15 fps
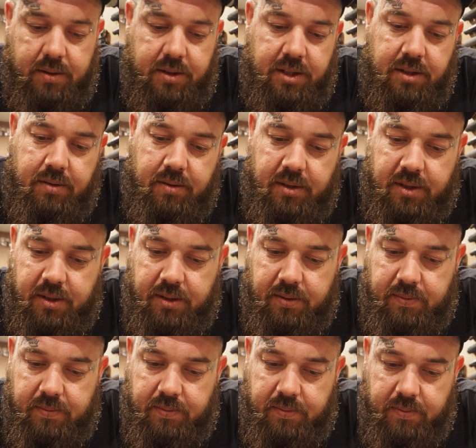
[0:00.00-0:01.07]
generally
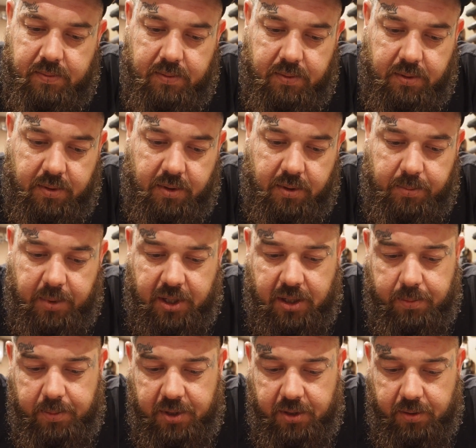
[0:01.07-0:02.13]
throw a
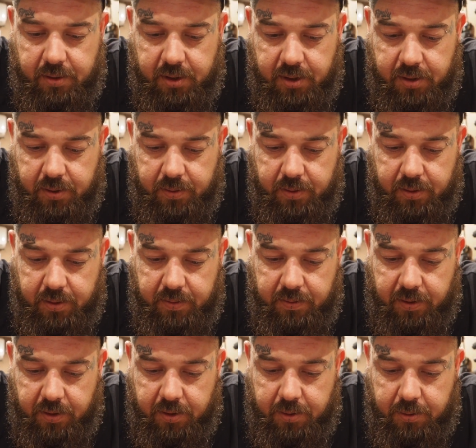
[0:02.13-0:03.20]
barbie on there if
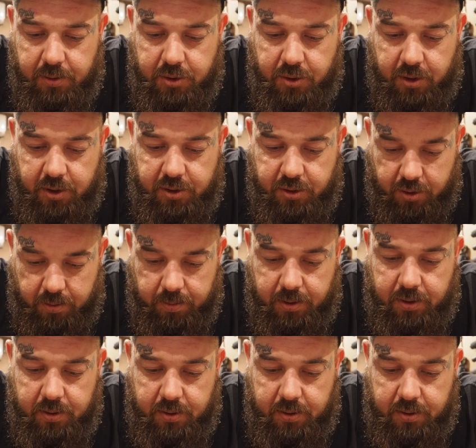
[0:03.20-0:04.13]
you're going to do a dry dropper.